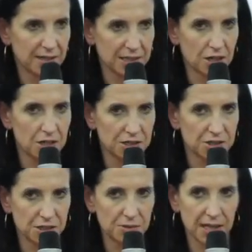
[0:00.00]
It's hard to
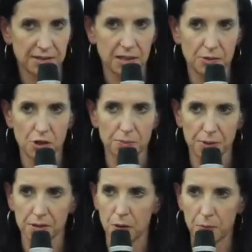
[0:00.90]
do, and then you can
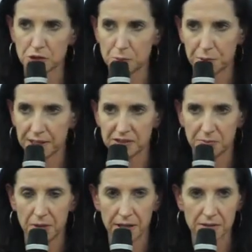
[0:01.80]
build a whole bunch of predictive
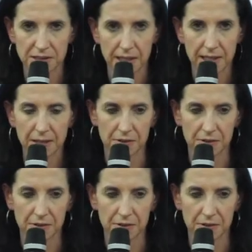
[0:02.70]
models on it.